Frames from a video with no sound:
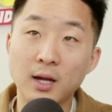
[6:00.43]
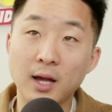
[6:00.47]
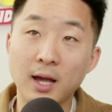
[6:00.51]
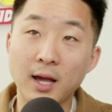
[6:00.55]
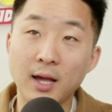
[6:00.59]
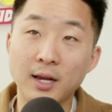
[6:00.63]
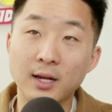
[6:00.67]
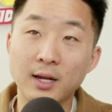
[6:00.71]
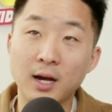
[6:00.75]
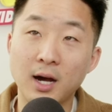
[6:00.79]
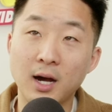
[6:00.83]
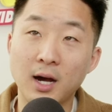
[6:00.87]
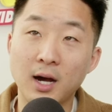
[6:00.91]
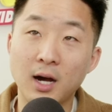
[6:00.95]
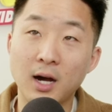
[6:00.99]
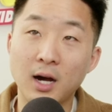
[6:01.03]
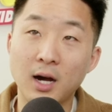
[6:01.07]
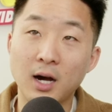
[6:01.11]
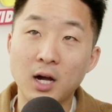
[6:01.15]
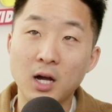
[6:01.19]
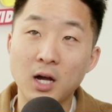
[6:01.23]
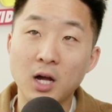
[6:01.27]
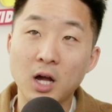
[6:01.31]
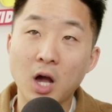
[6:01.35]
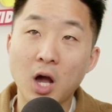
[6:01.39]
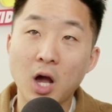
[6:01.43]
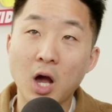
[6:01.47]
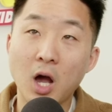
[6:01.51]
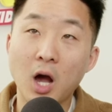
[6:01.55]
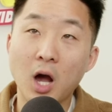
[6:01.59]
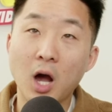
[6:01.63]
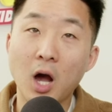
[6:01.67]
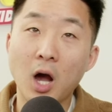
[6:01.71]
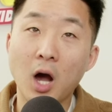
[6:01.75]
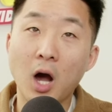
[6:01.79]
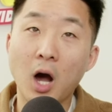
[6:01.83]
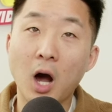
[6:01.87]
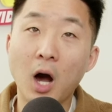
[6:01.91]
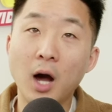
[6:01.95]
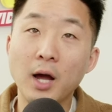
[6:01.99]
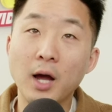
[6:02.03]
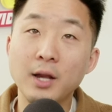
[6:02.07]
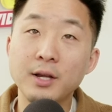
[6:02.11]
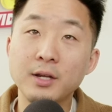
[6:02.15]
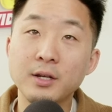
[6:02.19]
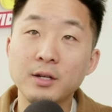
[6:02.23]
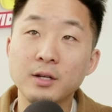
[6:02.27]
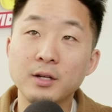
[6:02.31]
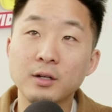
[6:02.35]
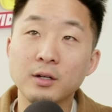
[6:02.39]
and uh
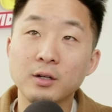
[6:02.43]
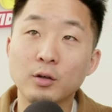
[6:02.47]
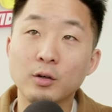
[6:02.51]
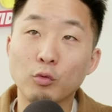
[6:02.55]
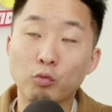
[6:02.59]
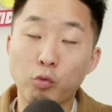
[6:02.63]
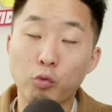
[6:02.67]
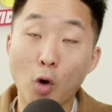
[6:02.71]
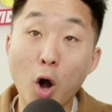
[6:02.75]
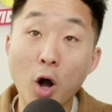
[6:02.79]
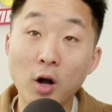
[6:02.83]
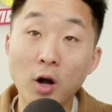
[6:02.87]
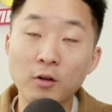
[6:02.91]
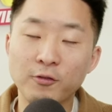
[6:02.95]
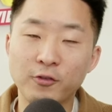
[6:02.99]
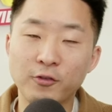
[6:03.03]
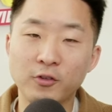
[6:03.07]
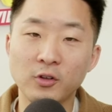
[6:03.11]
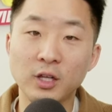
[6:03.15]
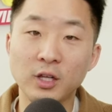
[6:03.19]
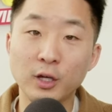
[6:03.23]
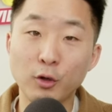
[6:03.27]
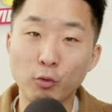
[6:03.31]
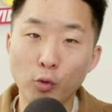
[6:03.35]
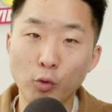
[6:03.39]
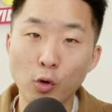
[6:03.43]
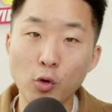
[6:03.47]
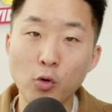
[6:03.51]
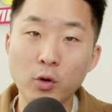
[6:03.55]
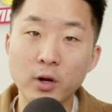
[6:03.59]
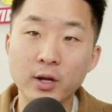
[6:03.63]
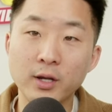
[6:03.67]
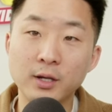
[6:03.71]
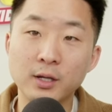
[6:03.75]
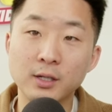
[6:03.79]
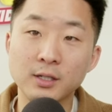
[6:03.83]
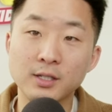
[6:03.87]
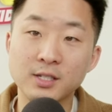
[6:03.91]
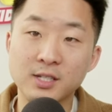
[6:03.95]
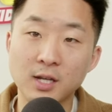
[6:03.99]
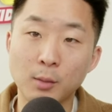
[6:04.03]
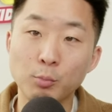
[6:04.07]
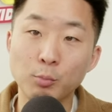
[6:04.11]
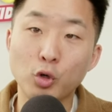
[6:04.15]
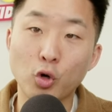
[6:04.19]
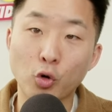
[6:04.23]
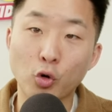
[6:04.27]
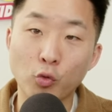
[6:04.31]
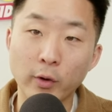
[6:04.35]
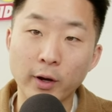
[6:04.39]
un wrongfully ruined
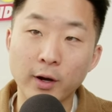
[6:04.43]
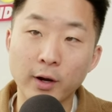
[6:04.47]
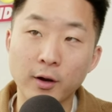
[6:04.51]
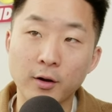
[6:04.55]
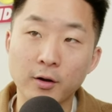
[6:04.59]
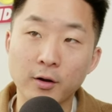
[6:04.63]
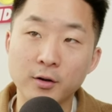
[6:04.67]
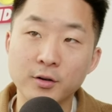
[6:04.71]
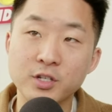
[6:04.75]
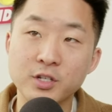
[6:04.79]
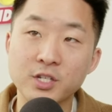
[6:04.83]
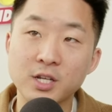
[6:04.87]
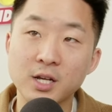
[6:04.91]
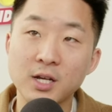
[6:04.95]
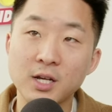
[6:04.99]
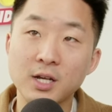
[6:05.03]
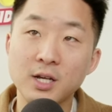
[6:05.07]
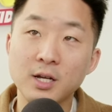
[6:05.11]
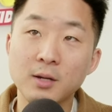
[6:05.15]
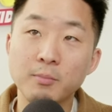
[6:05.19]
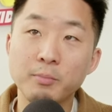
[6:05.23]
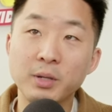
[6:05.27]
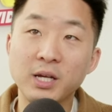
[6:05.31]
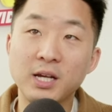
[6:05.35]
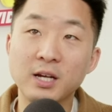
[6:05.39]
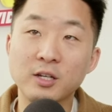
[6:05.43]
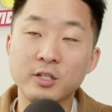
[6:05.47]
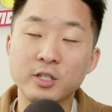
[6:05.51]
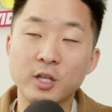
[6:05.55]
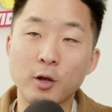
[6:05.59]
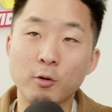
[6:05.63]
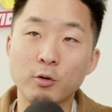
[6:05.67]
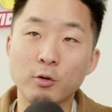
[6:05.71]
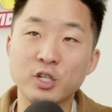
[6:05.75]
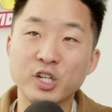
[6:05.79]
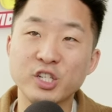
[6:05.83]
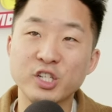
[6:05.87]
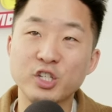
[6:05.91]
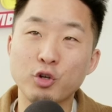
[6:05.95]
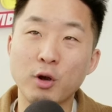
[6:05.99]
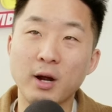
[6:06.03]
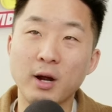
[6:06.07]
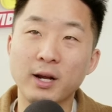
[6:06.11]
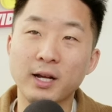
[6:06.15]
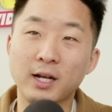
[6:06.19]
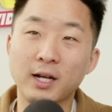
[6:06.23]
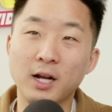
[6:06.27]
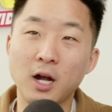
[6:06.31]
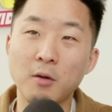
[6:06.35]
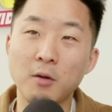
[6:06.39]
some careers because they were just trying
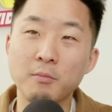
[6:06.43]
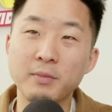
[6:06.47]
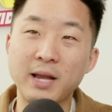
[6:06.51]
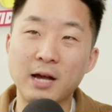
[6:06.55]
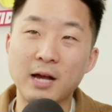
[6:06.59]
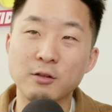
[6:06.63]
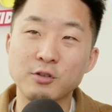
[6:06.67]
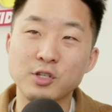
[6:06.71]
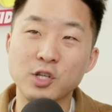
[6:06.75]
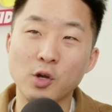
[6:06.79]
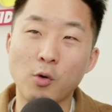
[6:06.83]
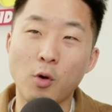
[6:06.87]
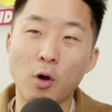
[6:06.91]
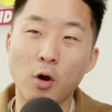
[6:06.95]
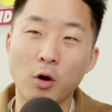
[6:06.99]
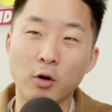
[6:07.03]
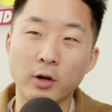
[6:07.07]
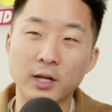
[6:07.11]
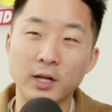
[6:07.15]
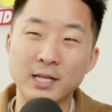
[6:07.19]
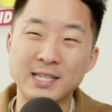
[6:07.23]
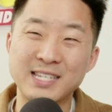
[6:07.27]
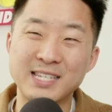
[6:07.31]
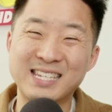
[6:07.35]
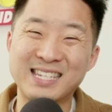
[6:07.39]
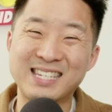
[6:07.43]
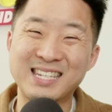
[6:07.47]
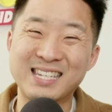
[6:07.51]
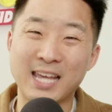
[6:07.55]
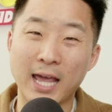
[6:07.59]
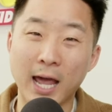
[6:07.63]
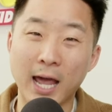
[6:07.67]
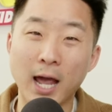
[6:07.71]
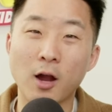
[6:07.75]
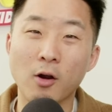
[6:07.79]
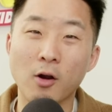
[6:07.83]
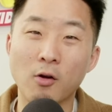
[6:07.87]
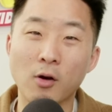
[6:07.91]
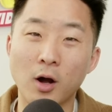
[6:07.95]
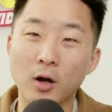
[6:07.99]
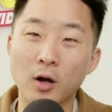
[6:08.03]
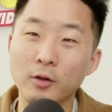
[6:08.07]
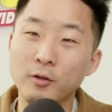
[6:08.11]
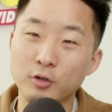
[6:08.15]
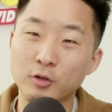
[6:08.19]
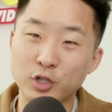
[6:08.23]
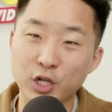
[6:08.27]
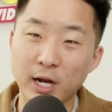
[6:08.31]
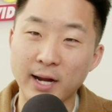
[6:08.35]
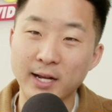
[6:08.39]
to come down so hard and scare
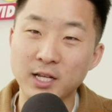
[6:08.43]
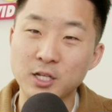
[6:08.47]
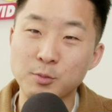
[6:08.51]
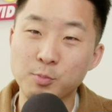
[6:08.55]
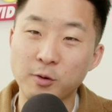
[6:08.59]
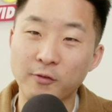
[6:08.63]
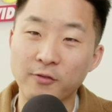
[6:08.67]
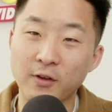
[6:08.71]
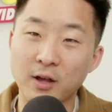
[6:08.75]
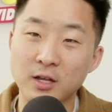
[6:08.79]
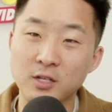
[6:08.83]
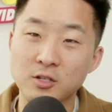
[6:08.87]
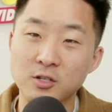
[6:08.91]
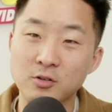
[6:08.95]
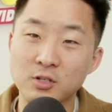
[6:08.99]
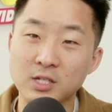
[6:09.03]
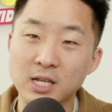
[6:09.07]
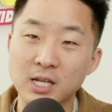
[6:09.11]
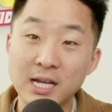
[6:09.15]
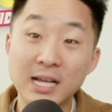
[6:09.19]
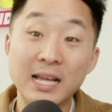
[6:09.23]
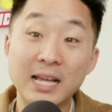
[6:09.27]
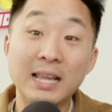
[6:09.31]
other Chinese professors.